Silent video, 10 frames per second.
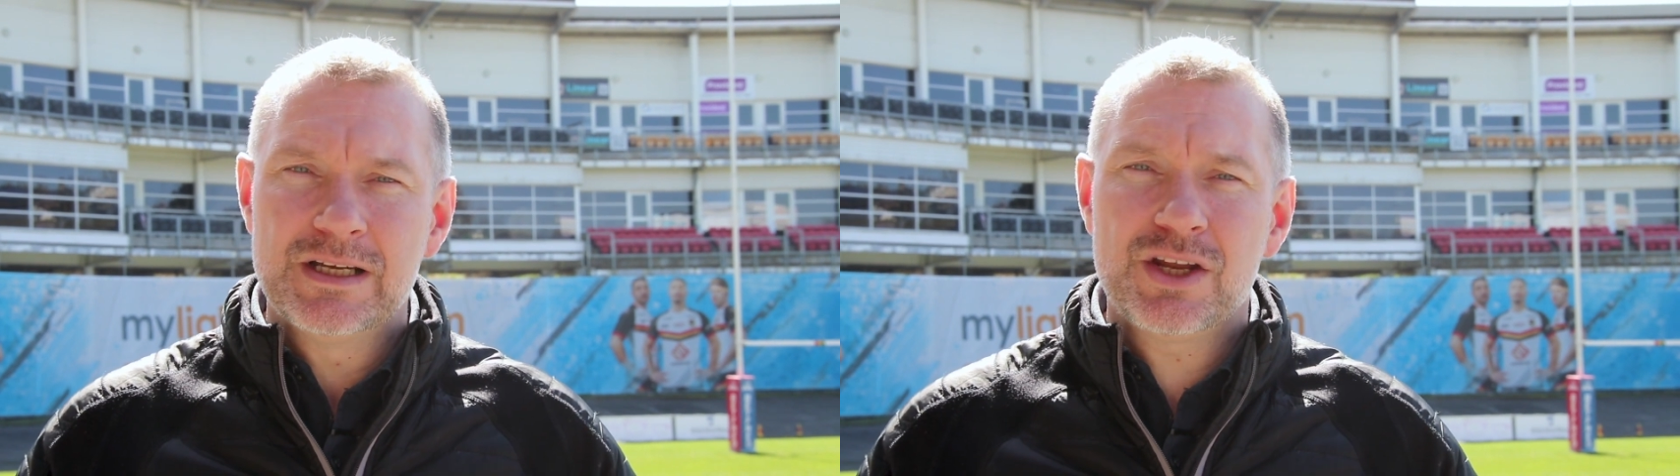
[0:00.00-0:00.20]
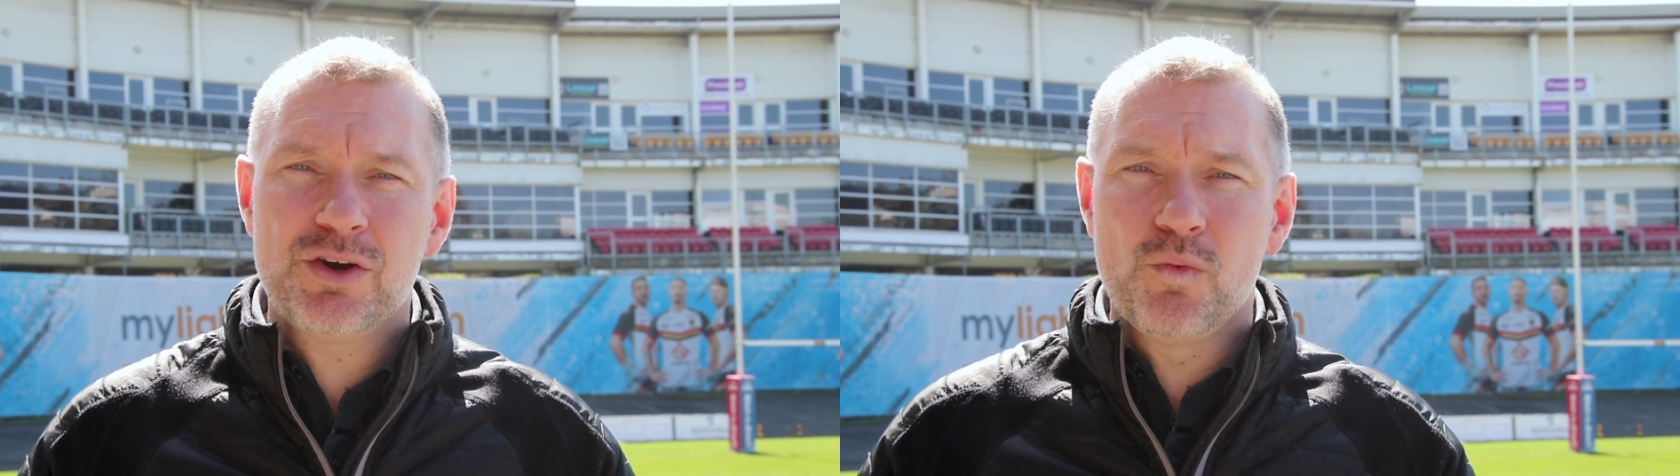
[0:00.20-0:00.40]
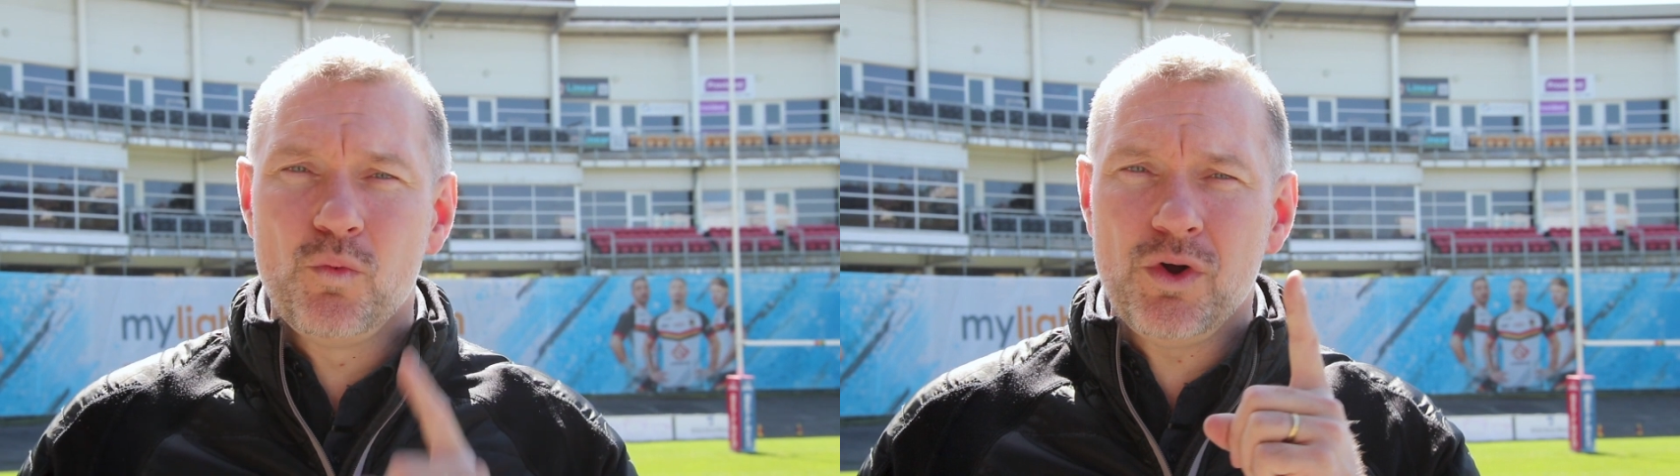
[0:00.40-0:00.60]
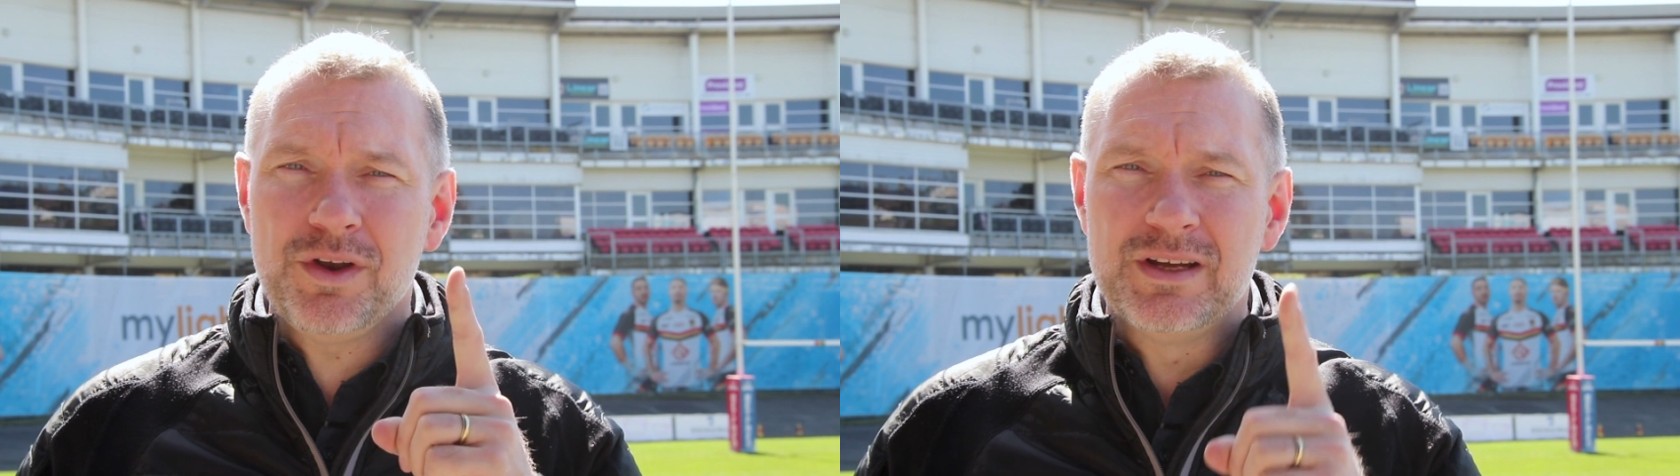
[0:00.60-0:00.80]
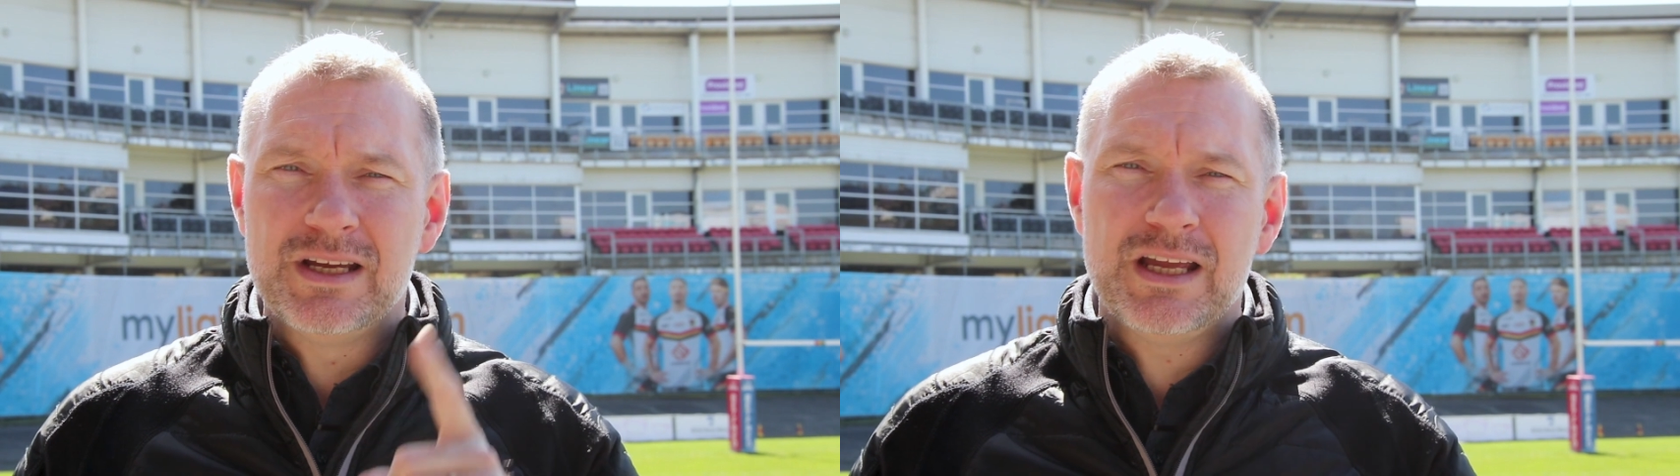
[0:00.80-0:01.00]
You know,
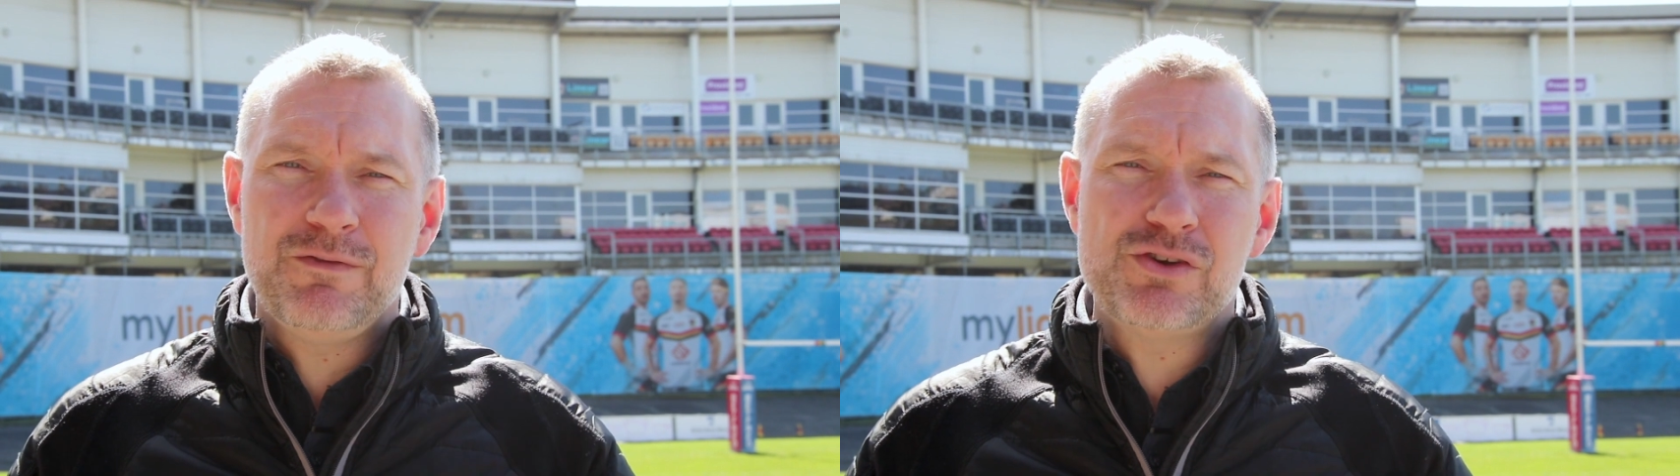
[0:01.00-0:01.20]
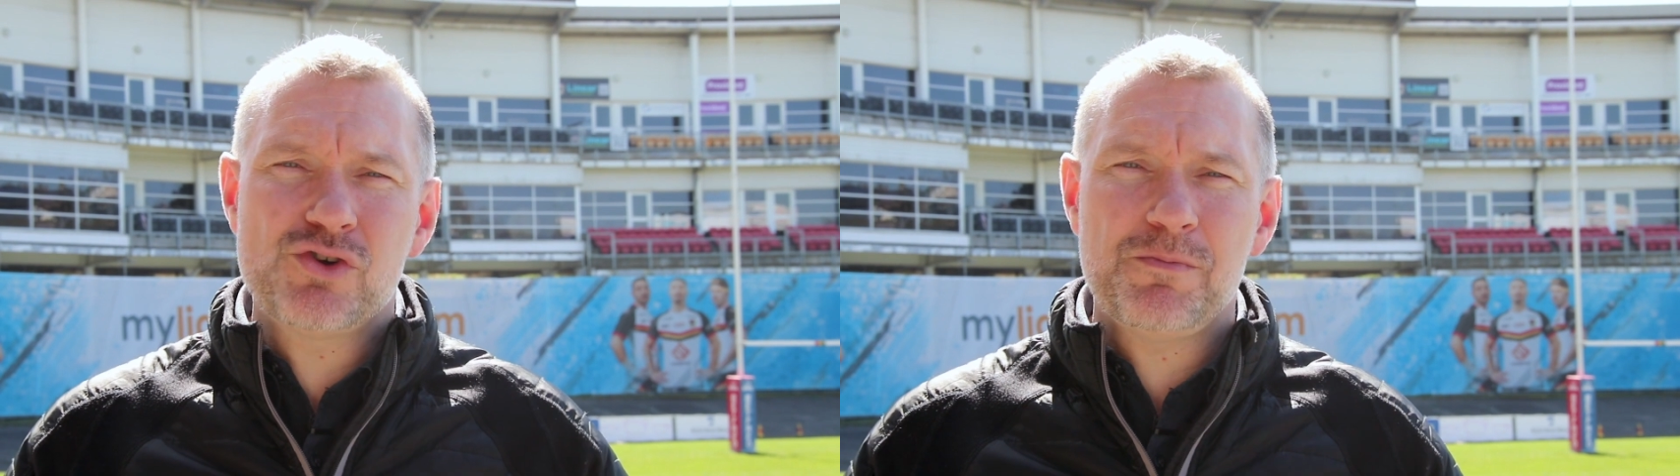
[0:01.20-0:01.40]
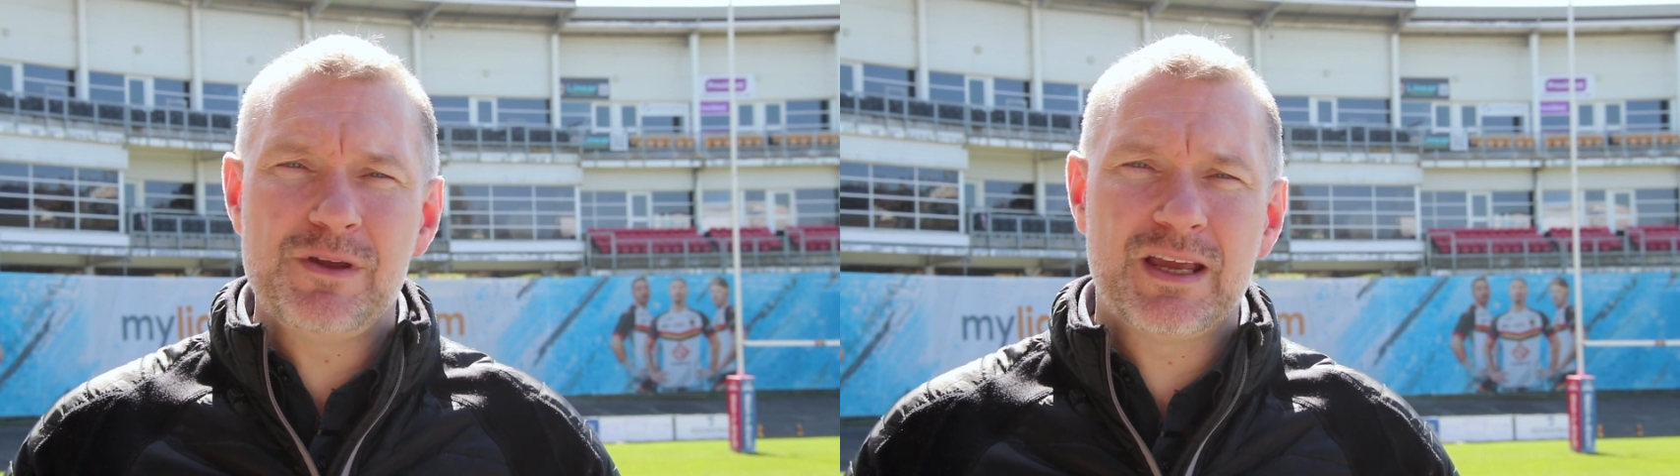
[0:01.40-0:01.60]
one, if you're dropping